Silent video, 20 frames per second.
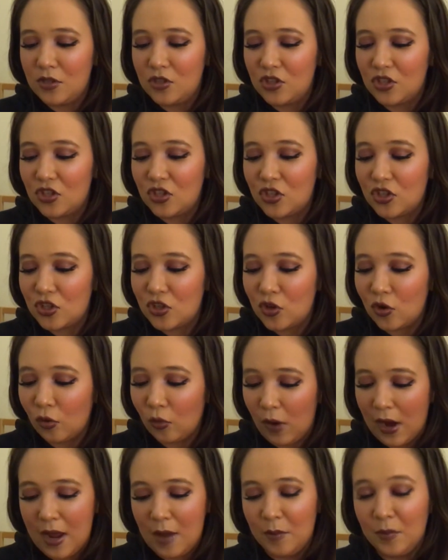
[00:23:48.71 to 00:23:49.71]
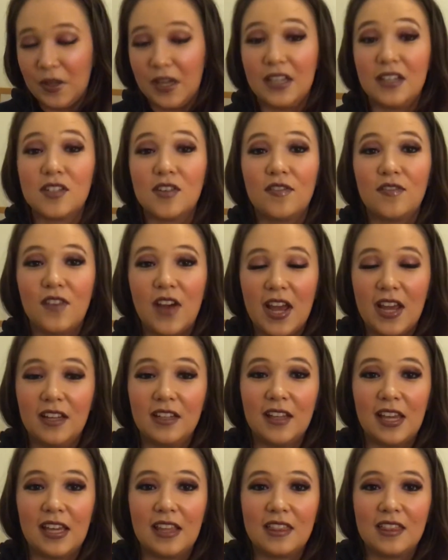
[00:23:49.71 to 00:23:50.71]
just scrambling to
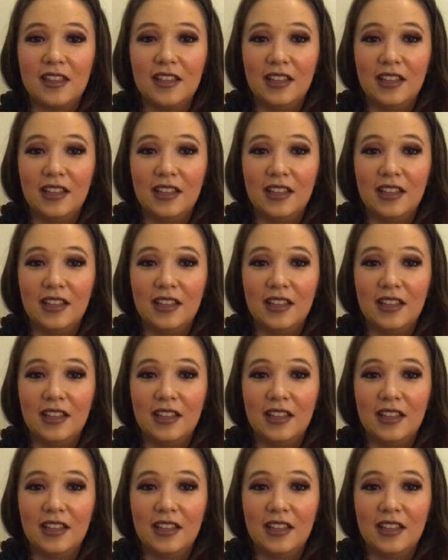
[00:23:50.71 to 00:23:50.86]
find like